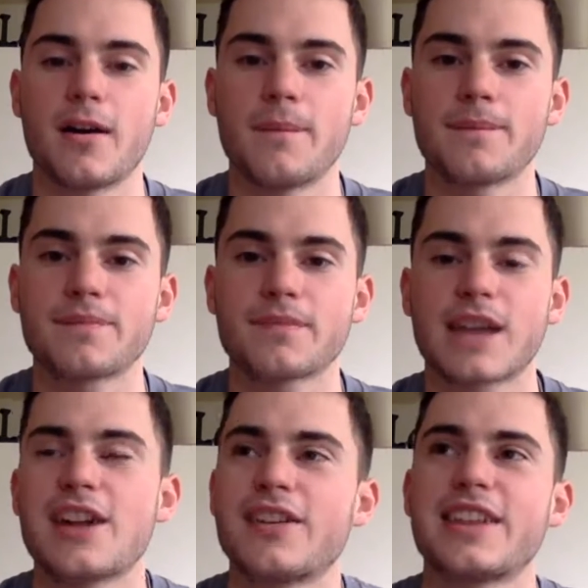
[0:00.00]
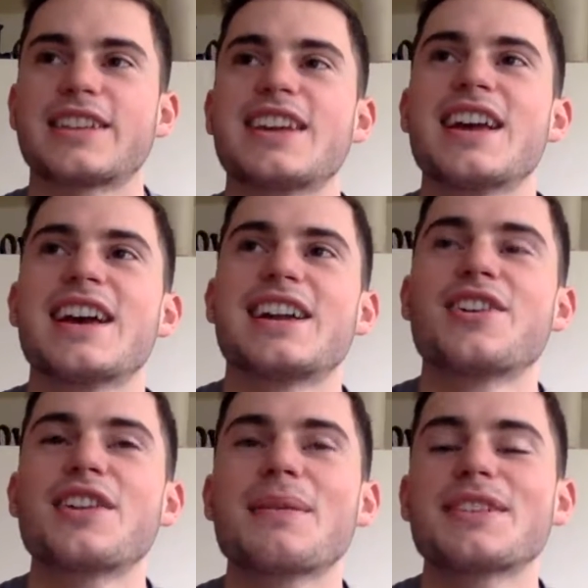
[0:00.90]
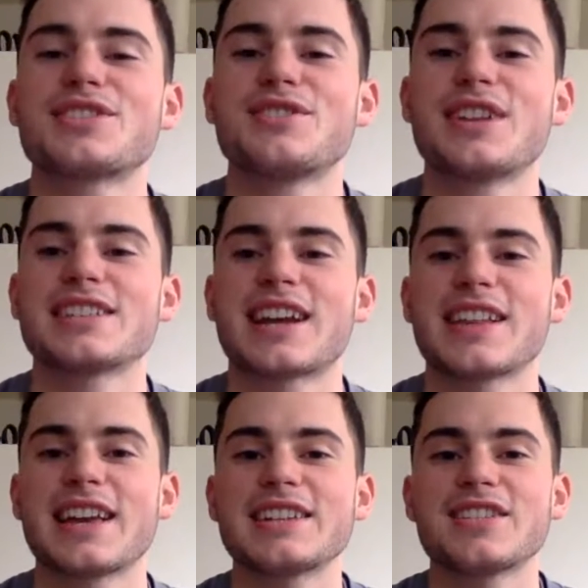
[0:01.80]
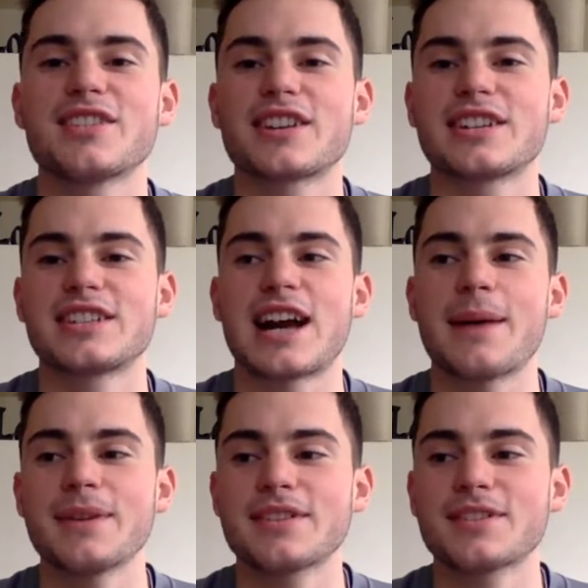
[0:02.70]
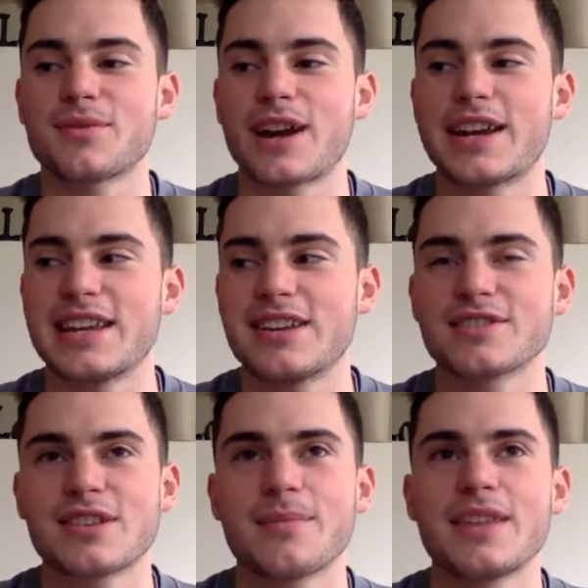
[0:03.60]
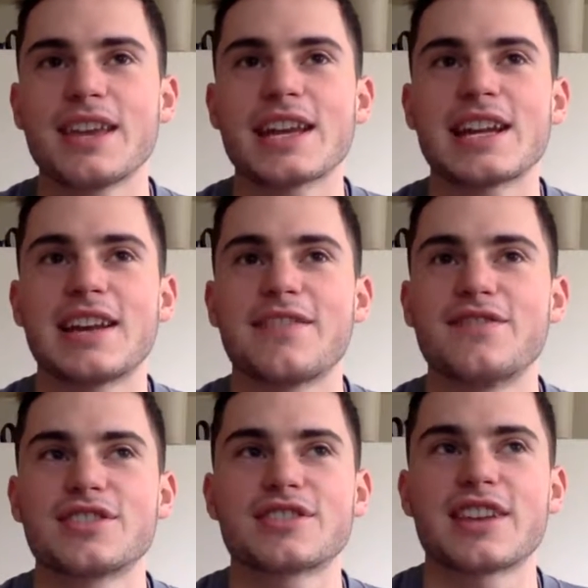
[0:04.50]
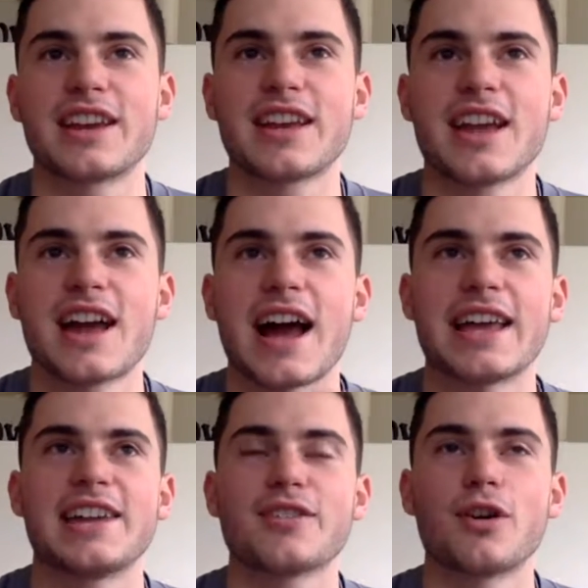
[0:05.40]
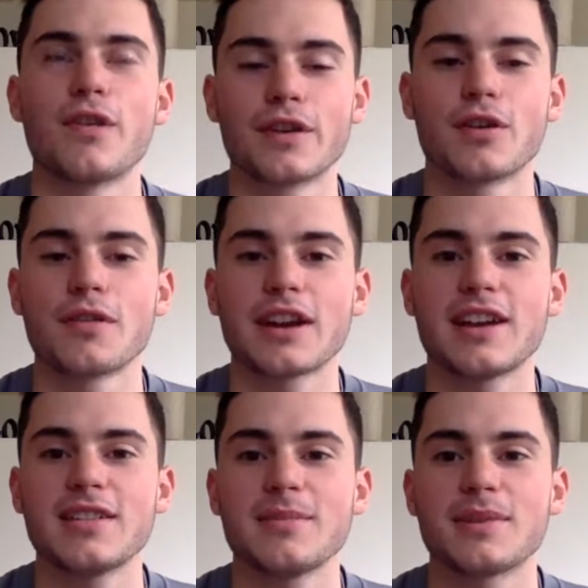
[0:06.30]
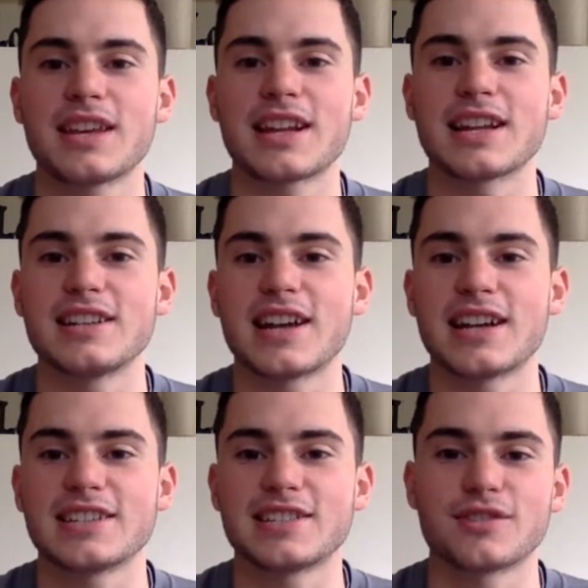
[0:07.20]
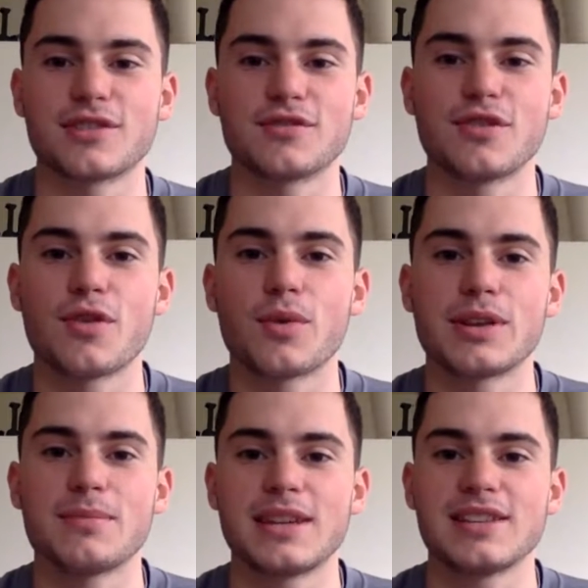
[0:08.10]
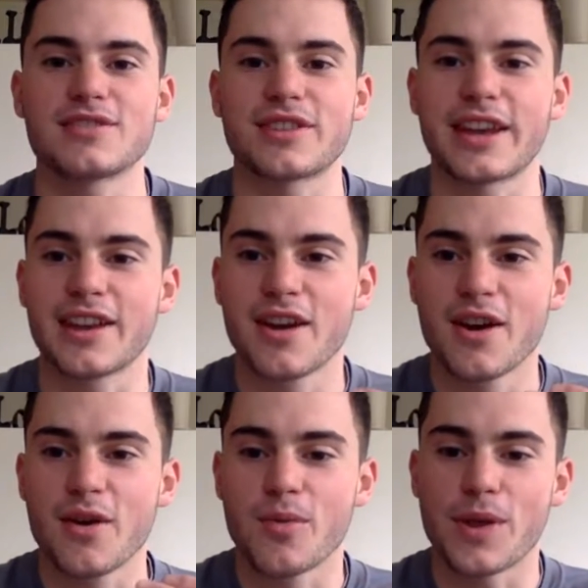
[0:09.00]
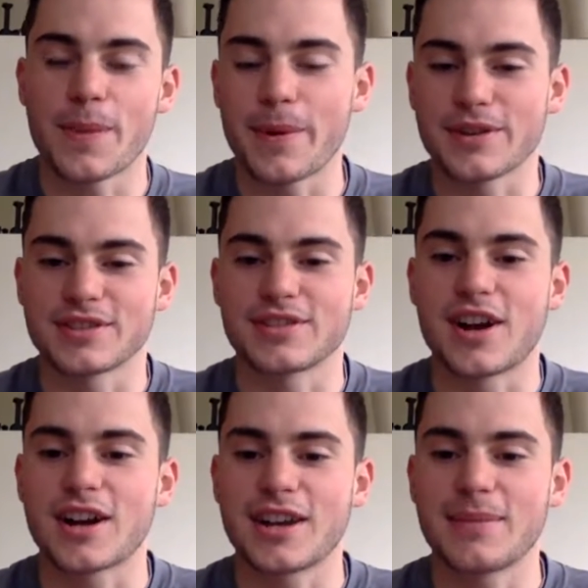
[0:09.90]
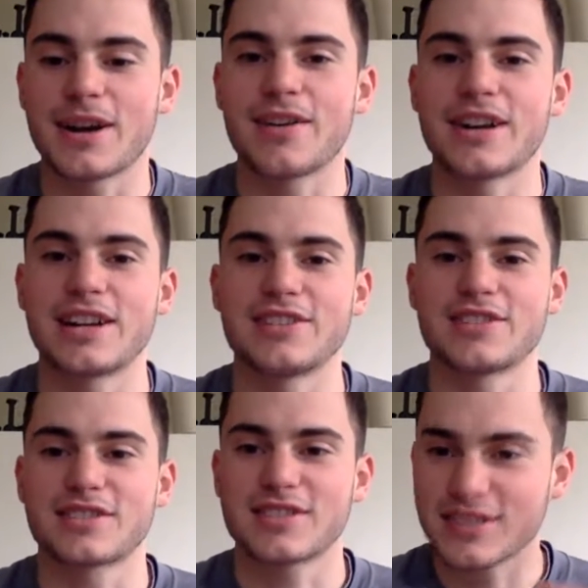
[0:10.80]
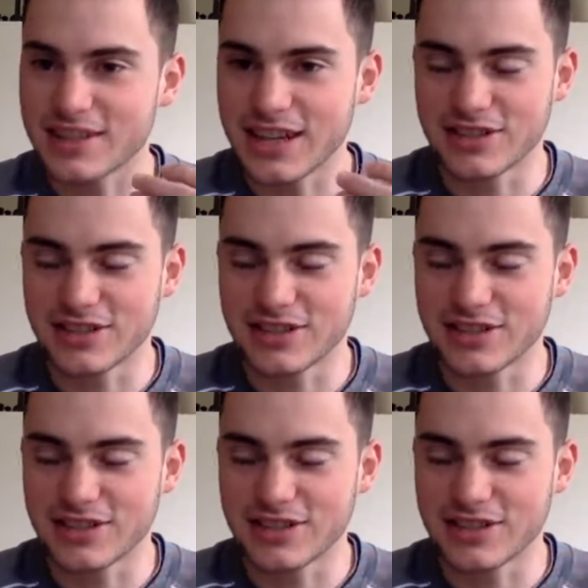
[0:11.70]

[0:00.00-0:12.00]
It's another thing about these Q&As. Like I like to look into topics where I hear something and I hear it over and over again, but then I still don't know what it means, or like what the person's talking about, and it just